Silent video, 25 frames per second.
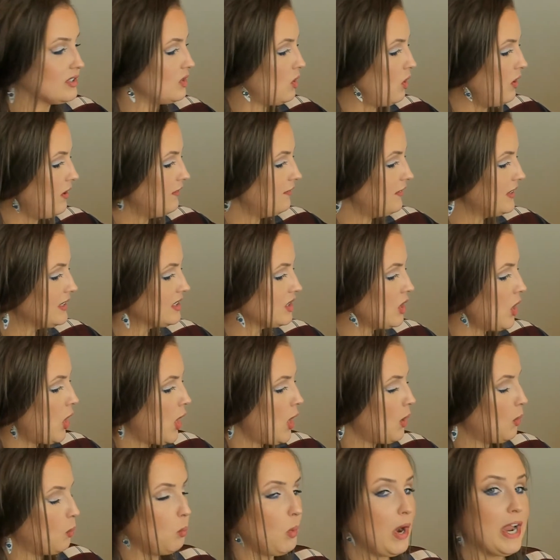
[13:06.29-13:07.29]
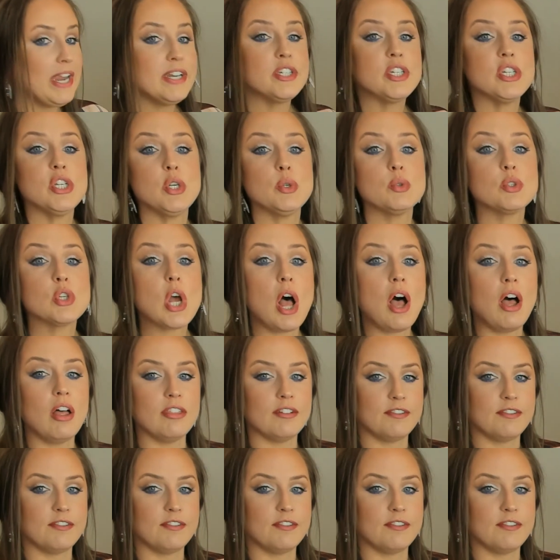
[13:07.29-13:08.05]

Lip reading: So if it's way too tall,